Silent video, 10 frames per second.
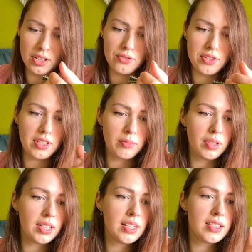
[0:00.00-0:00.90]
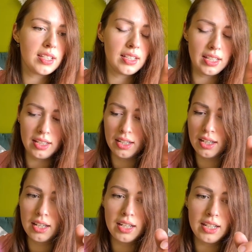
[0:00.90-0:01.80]
interesting because
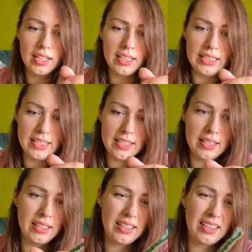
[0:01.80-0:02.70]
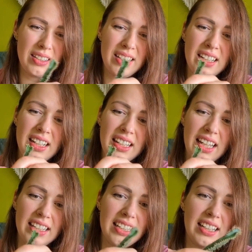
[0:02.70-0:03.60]
it's
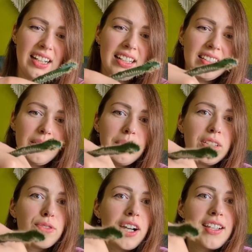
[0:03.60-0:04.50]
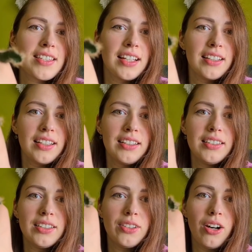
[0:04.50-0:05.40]
getting a little bit crested
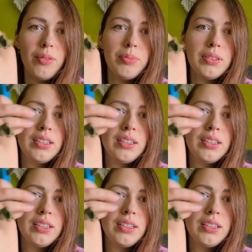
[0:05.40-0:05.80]
in the top.